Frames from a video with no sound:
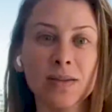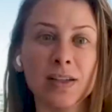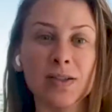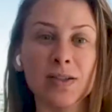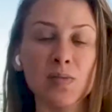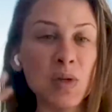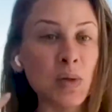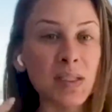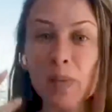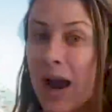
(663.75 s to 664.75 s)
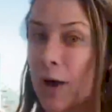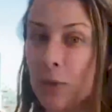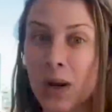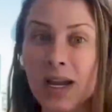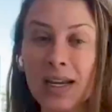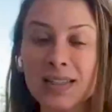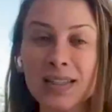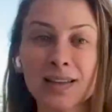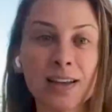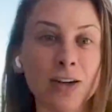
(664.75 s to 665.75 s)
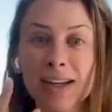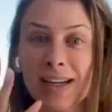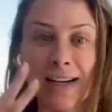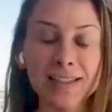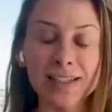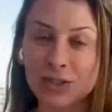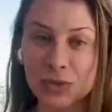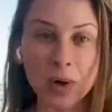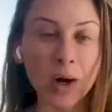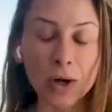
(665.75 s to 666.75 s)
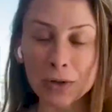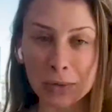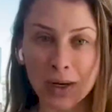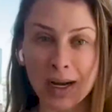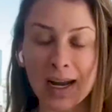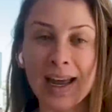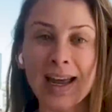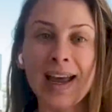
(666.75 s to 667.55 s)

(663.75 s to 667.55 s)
There's mucus pathways that are connected to all three.